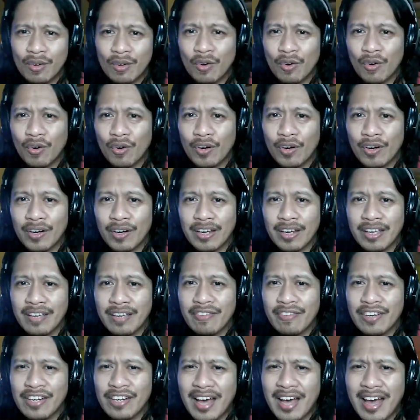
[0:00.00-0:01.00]
or
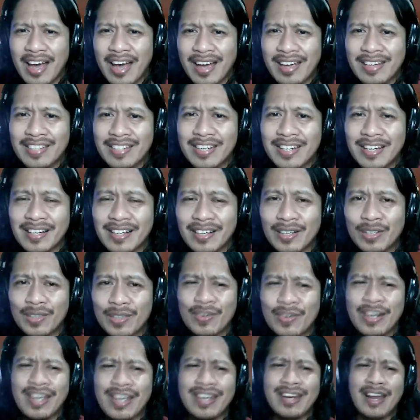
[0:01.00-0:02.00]
even hijack a
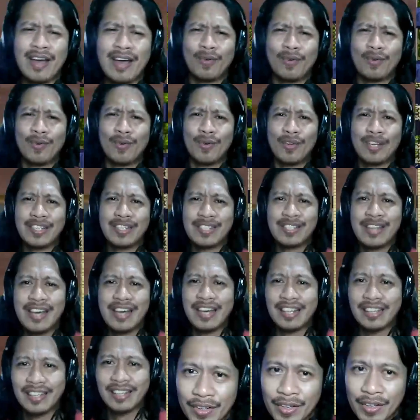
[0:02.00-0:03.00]
train. How good is
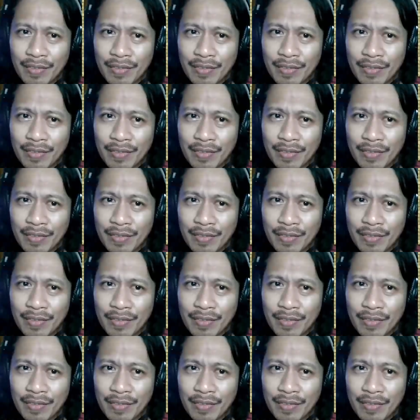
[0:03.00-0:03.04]
that?